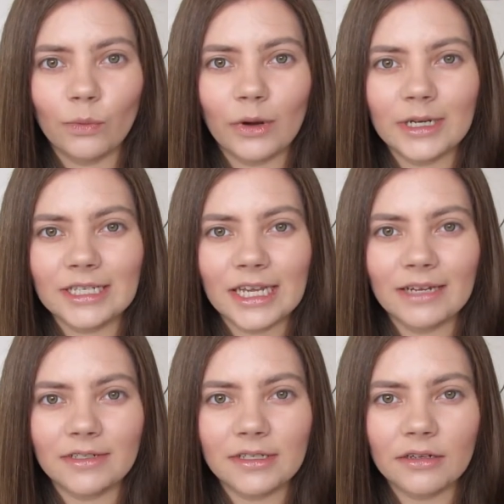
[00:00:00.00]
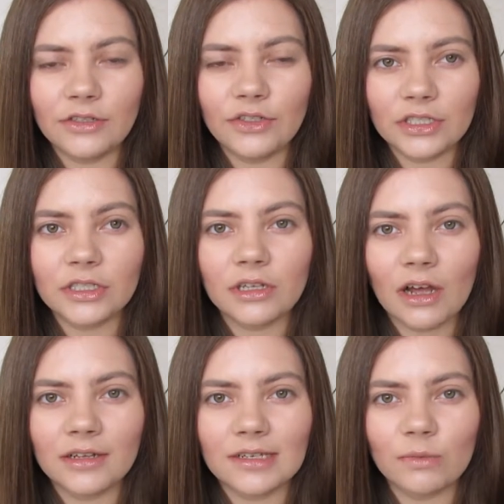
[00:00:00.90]
Whereas here, it's only just
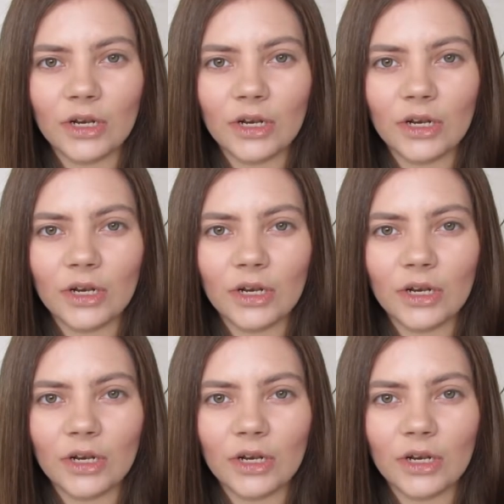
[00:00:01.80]
started.